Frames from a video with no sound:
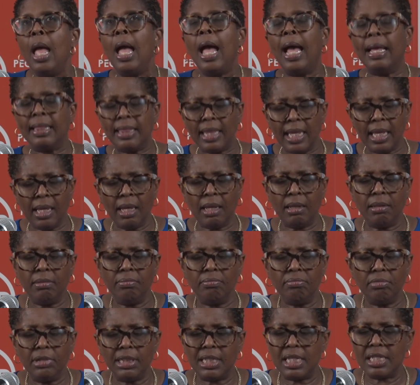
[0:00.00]
I think
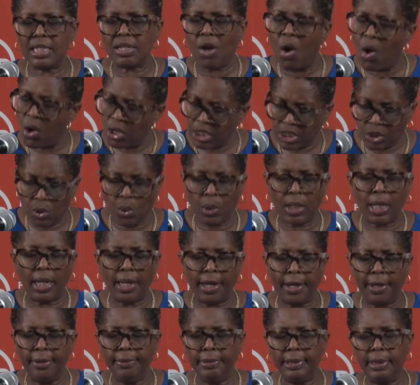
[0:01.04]
it is also
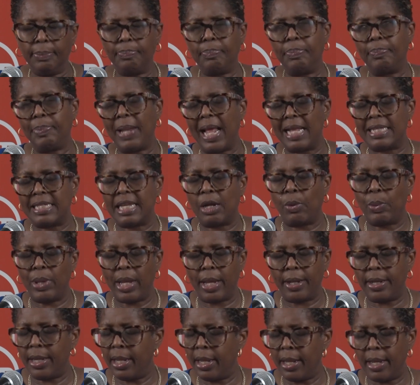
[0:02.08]
clear in the plans that we
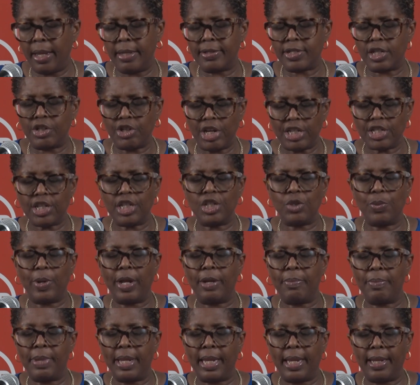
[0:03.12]
had, the suggestions we
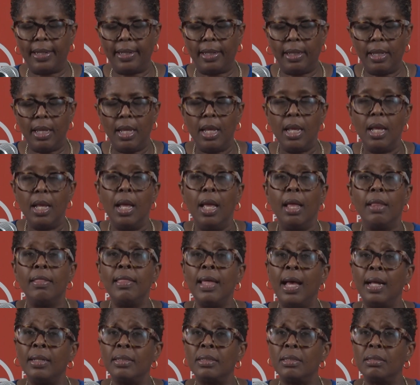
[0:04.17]
had made,
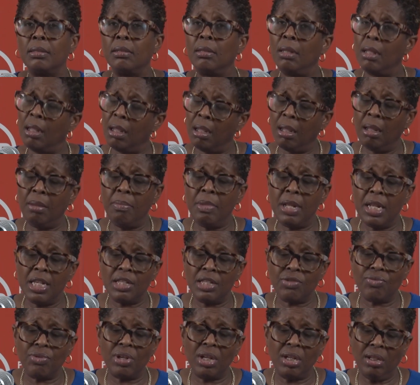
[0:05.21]
that the
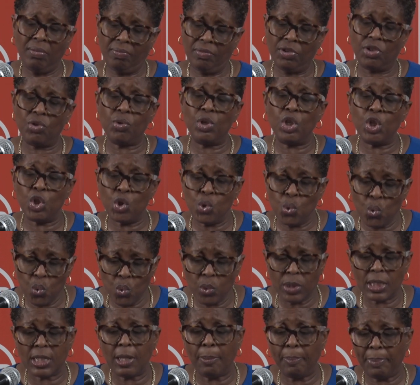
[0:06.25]
ministry should
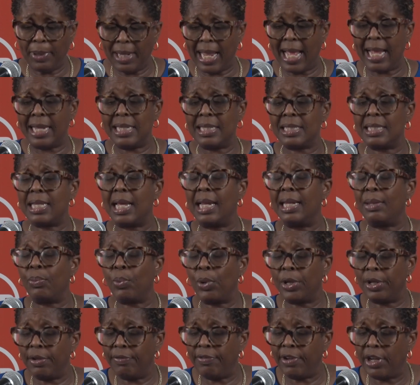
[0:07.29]
use the plans that
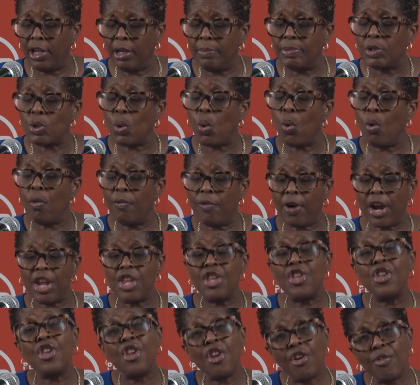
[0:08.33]
were developed over a
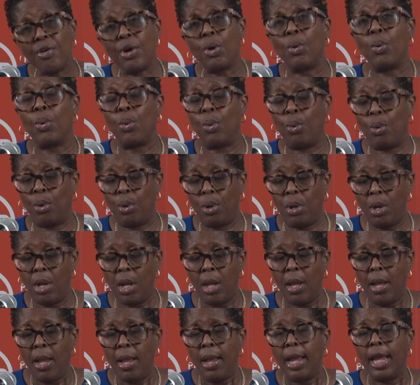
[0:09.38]
year ago
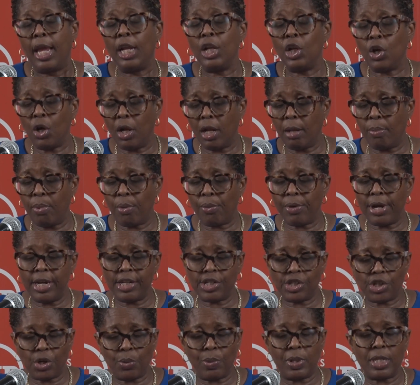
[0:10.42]
in
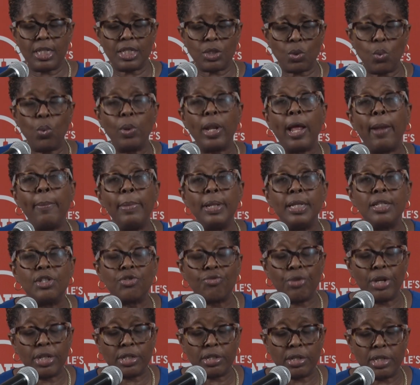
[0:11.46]
collaboration with school
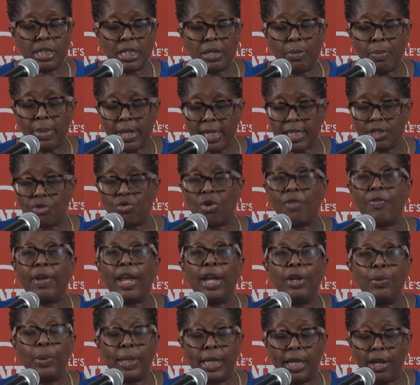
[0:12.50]
administrators, the Ministry of
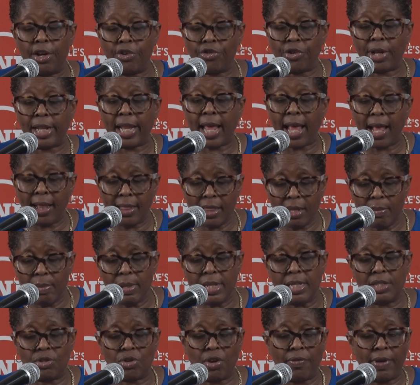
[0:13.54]
Education, and the
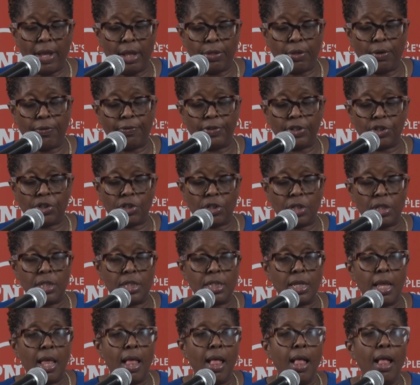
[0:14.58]
Ministry of Health
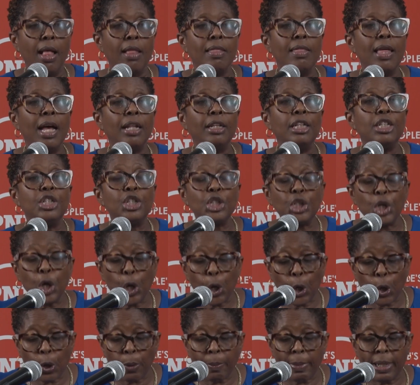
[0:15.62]
officials that
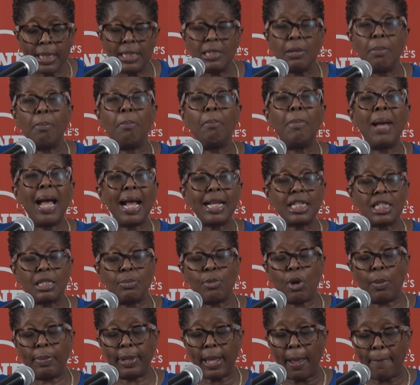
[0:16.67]
determined the
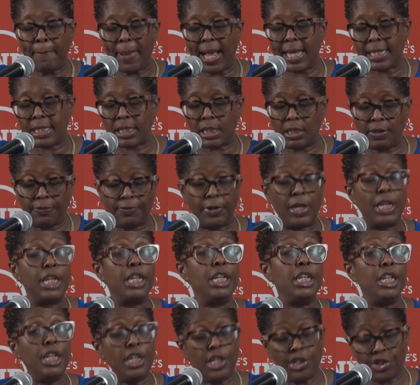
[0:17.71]
maximum capacity for
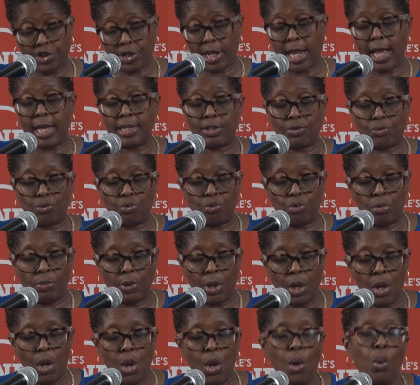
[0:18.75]
each classroom
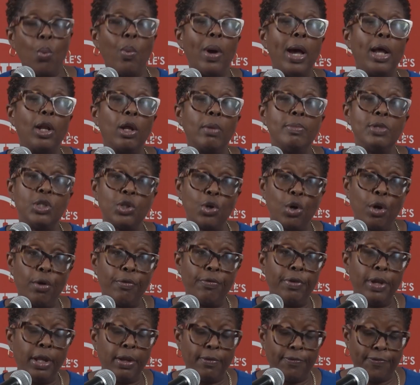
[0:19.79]
while
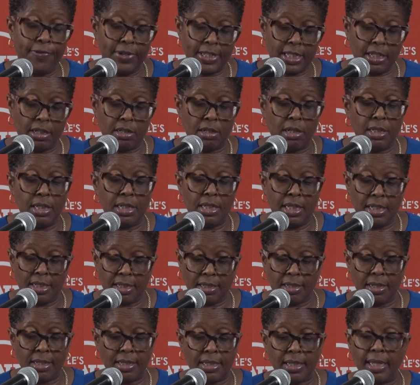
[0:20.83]
observing physical
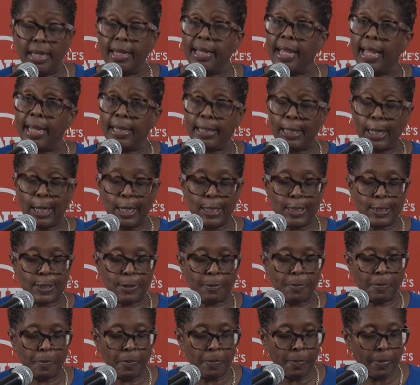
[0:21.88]
distancing guidelines.
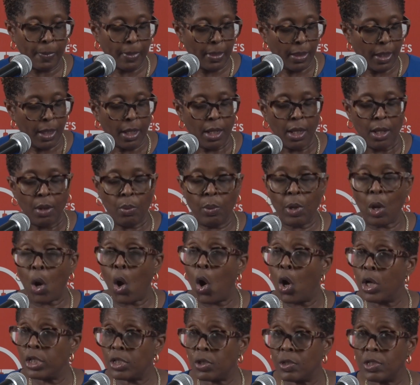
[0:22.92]
We
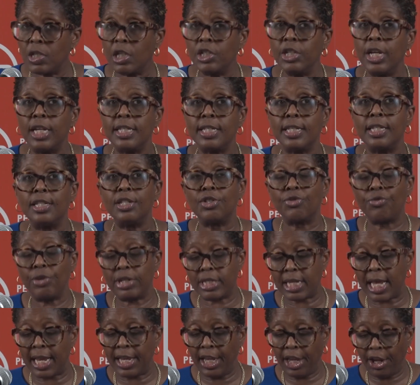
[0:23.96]
also suggested
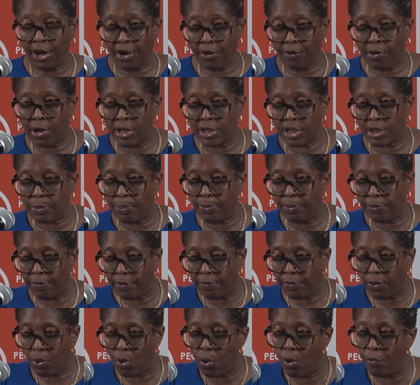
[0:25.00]
strict adherence to
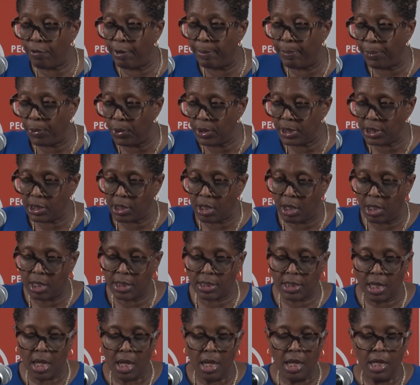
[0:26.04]
COVID
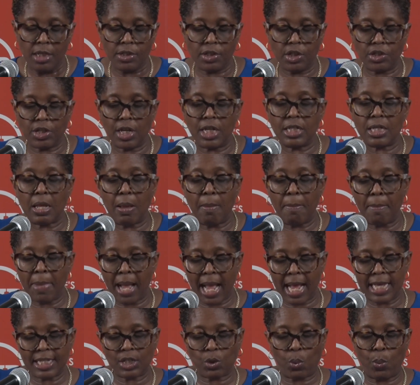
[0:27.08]
protocols, such as
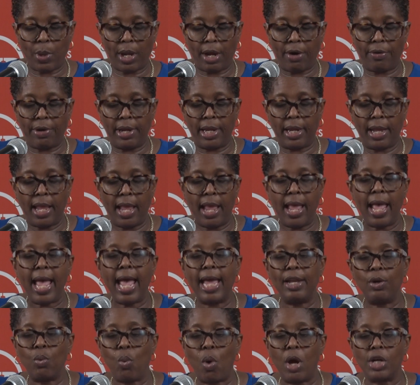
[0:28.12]
mask wearing,
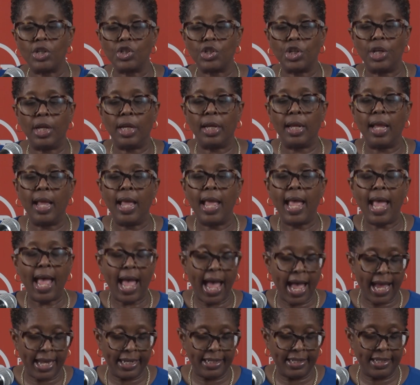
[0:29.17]
hand washing,
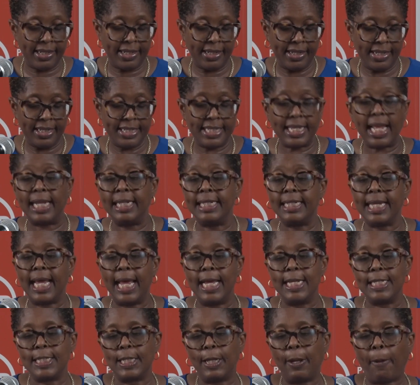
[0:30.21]
and
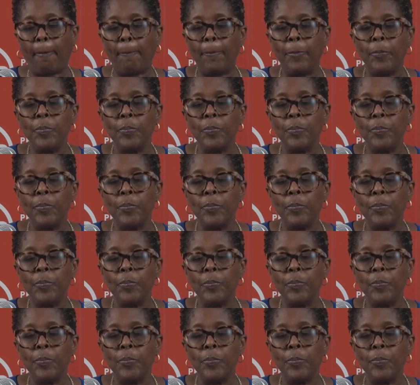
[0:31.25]
sanitizing,